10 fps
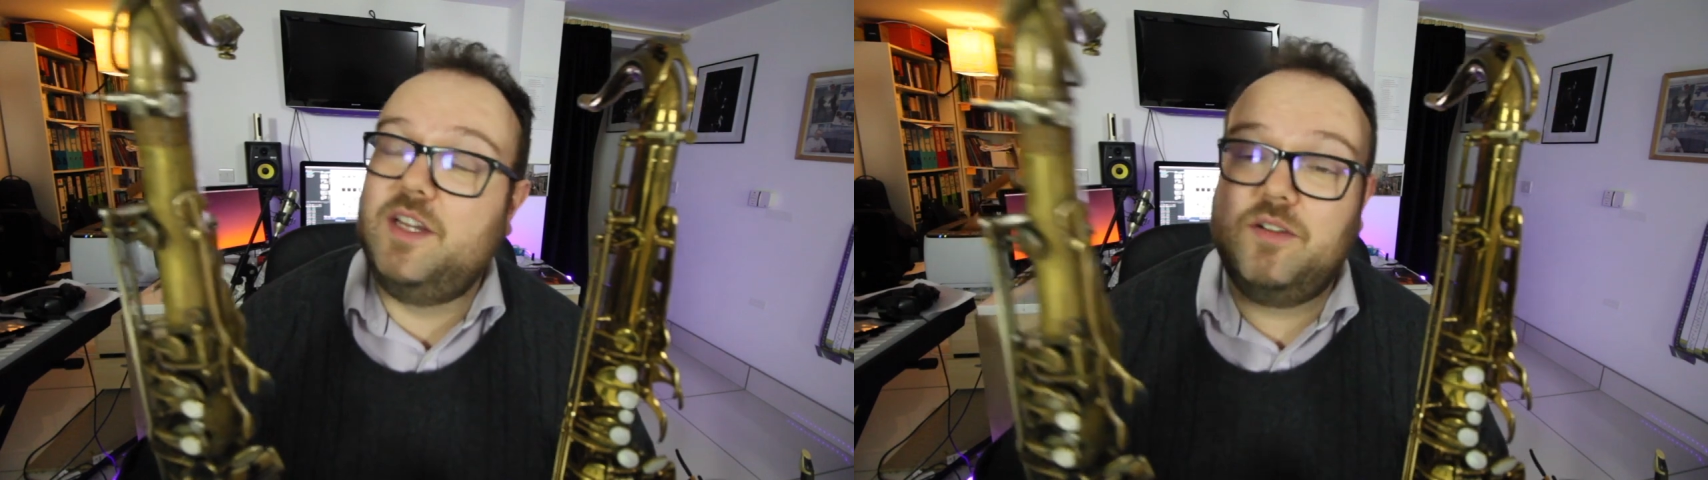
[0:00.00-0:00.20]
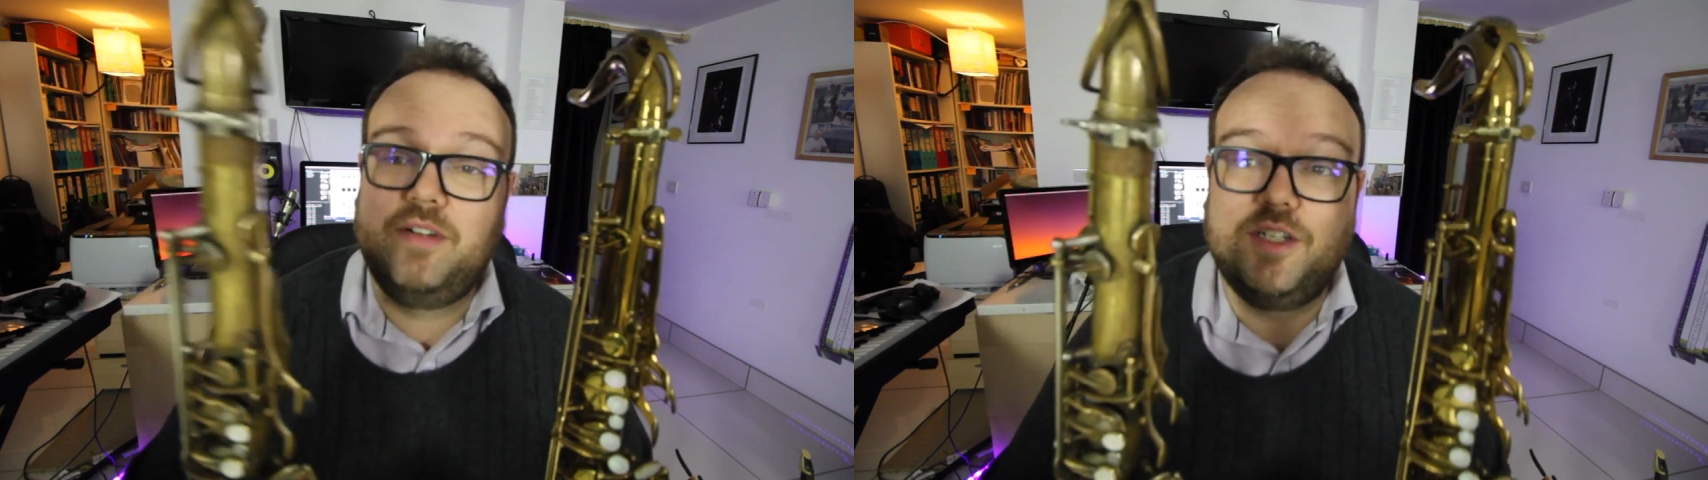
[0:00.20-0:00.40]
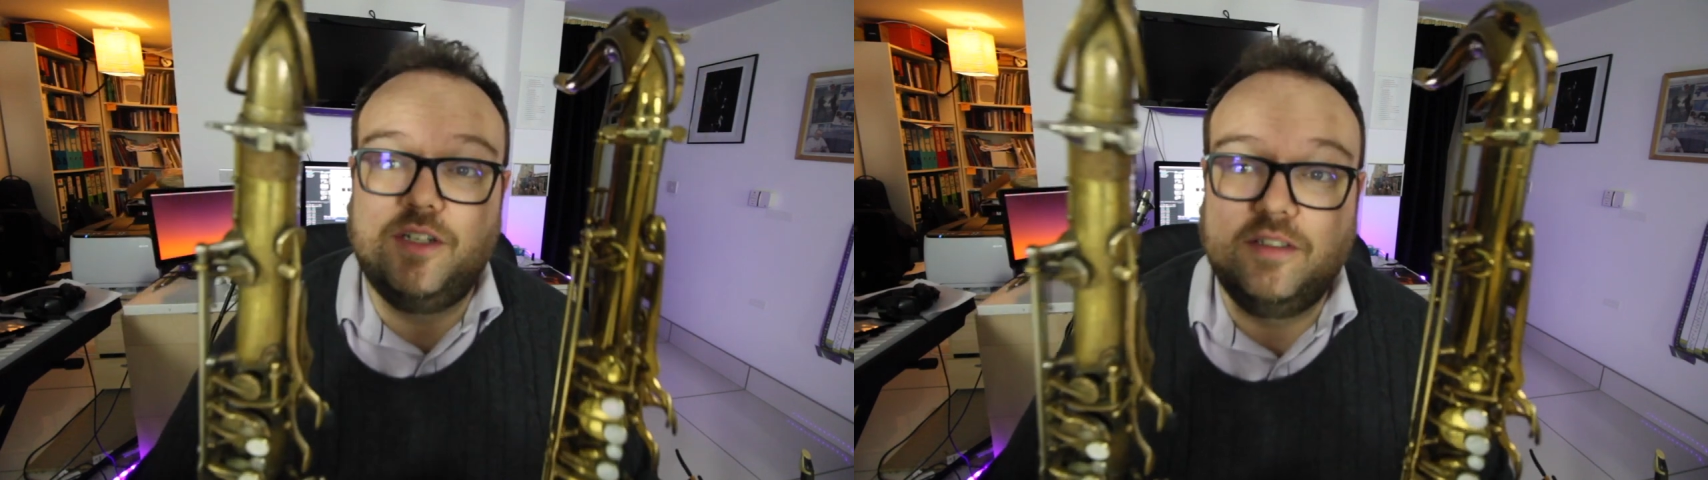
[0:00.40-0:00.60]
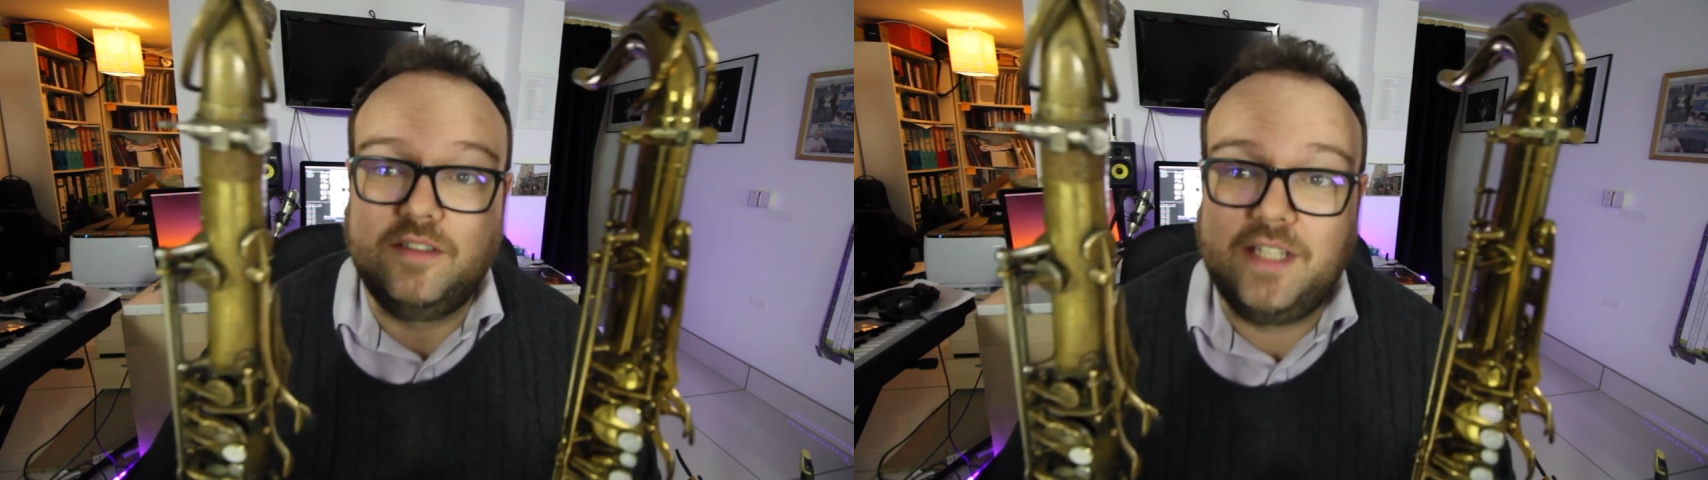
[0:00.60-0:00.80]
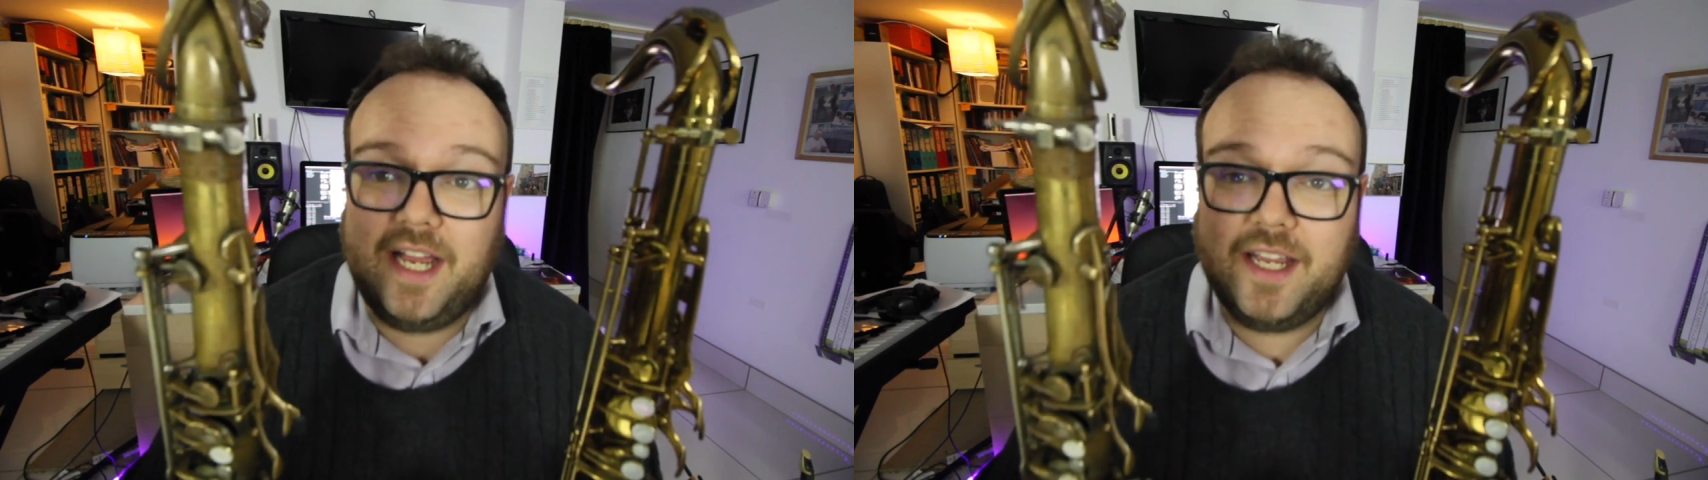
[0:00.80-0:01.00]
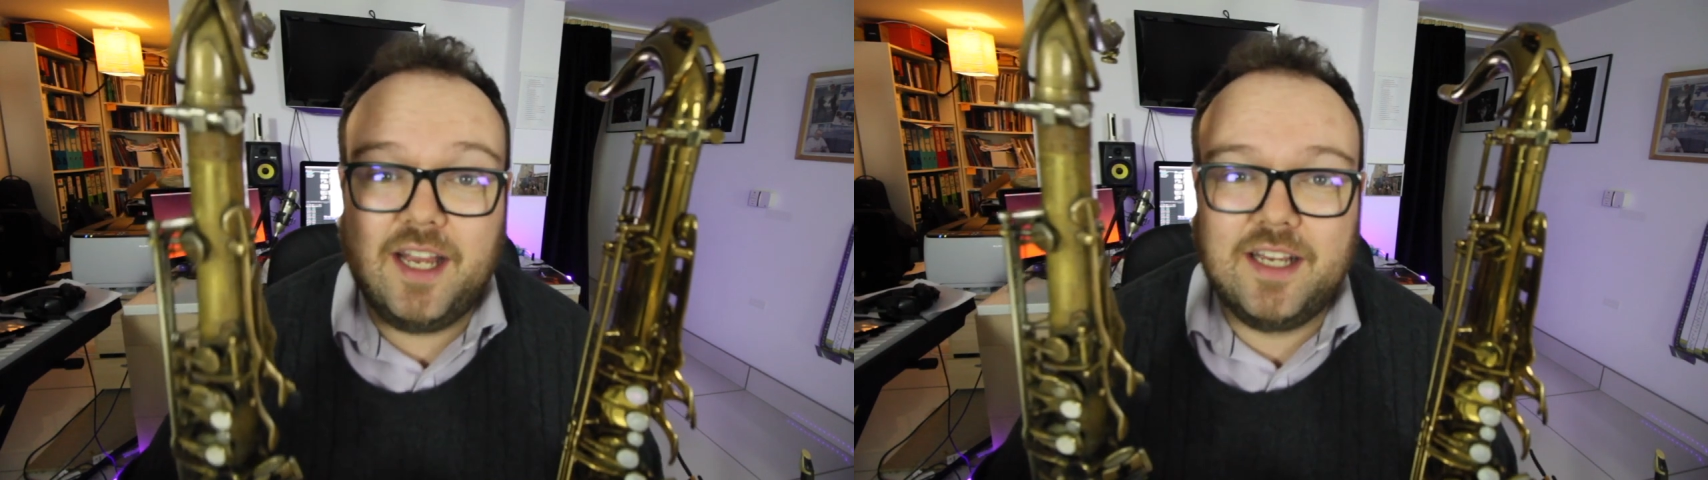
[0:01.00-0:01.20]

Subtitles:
the original neck.